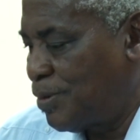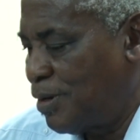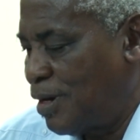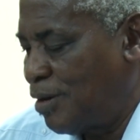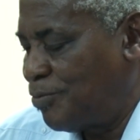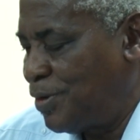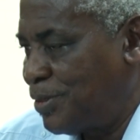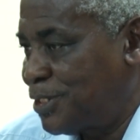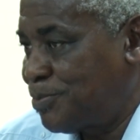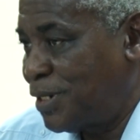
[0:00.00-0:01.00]
uh,
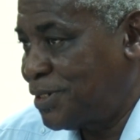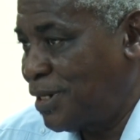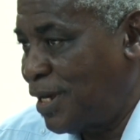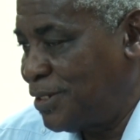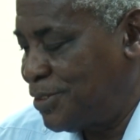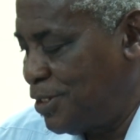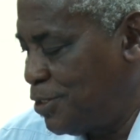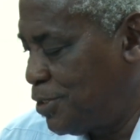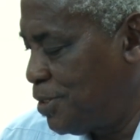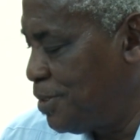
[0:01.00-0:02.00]
various
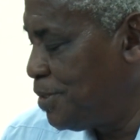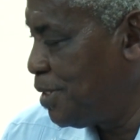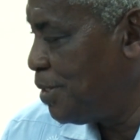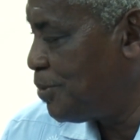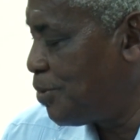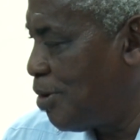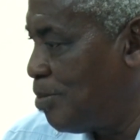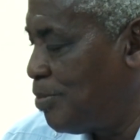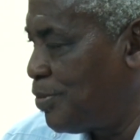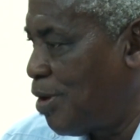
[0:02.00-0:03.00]
specializations in
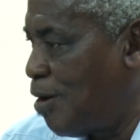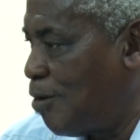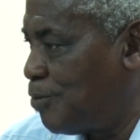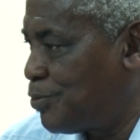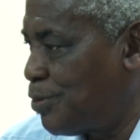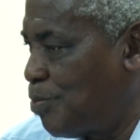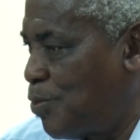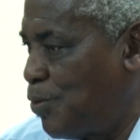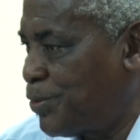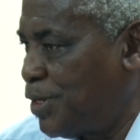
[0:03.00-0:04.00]
terms of
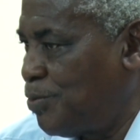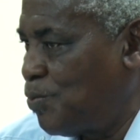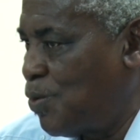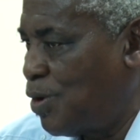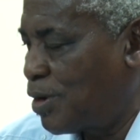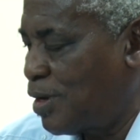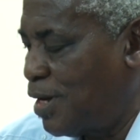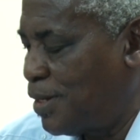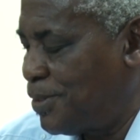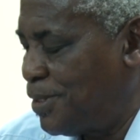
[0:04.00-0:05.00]
supporting work at